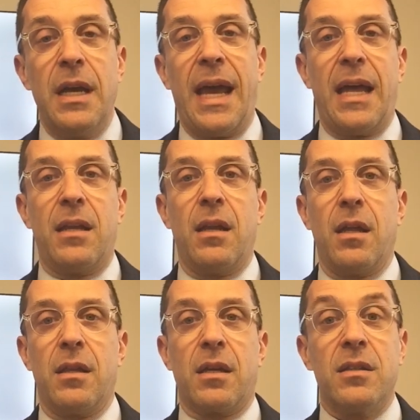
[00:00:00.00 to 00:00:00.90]
and
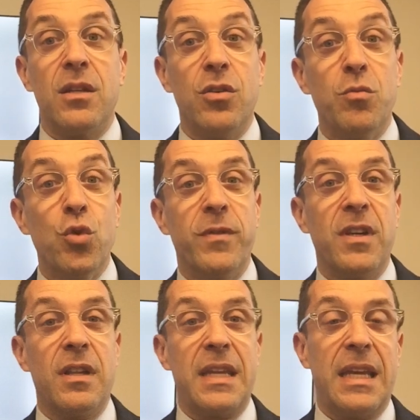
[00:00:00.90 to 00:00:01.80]
the continued move
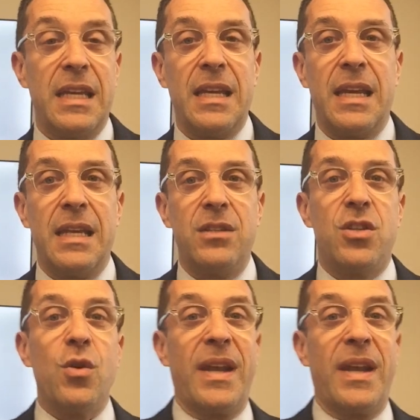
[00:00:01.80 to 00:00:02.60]
into